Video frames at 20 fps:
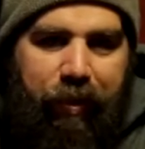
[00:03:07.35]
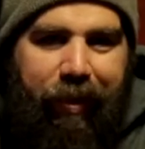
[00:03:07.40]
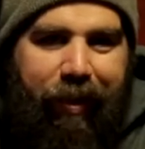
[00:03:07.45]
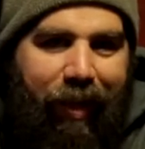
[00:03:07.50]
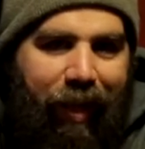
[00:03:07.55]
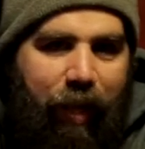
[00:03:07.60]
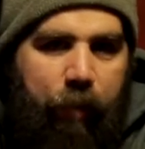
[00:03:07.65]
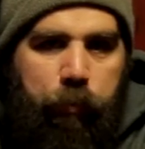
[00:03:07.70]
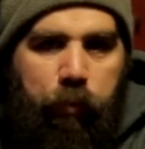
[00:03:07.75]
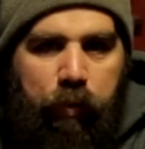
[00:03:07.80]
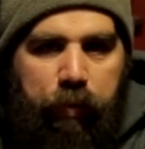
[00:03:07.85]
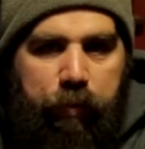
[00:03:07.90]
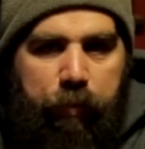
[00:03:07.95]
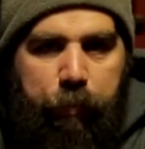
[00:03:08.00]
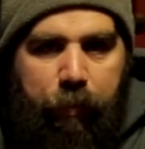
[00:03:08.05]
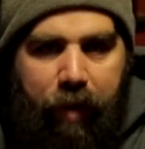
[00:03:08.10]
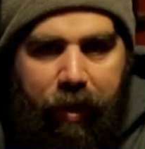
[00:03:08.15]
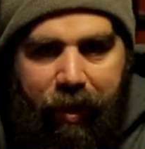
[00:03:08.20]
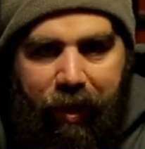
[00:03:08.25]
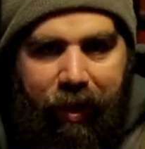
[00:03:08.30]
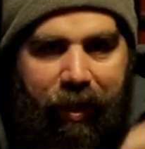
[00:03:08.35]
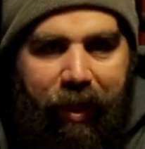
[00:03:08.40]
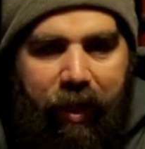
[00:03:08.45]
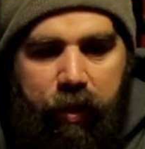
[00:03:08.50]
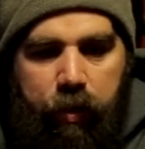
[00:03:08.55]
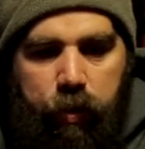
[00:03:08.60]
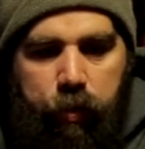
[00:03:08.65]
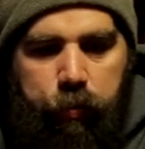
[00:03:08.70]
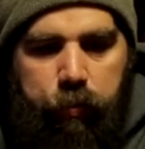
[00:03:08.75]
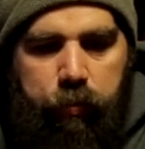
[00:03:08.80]
that came with my
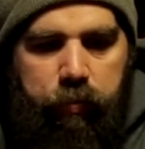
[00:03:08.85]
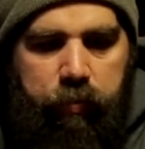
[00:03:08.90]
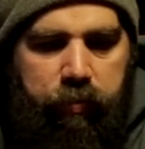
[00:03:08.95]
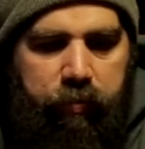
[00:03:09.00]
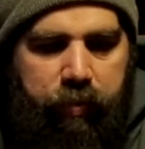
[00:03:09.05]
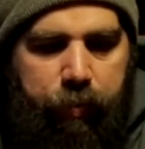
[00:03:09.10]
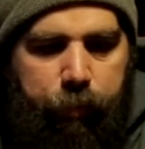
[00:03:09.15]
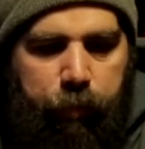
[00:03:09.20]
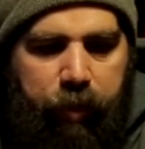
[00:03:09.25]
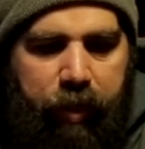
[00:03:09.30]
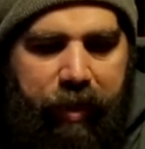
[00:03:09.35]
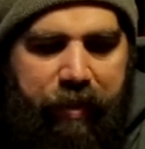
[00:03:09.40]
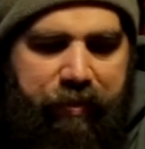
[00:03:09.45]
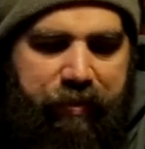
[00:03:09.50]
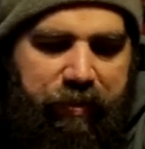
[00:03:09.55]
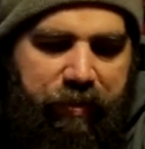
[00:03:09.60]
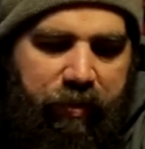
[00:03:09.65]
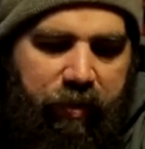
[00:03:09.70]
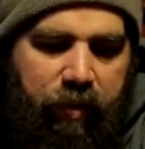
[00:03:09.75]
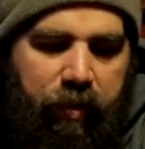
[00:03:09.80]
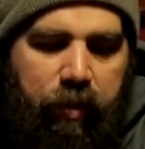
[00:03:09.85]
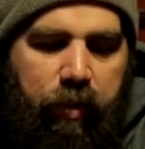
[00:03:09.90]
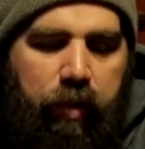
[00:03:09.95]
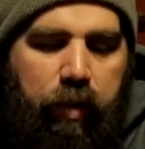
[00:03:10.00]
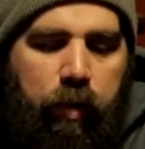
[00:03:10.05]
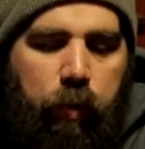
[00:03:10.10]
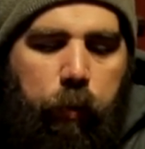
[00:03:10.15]
Eno double nest,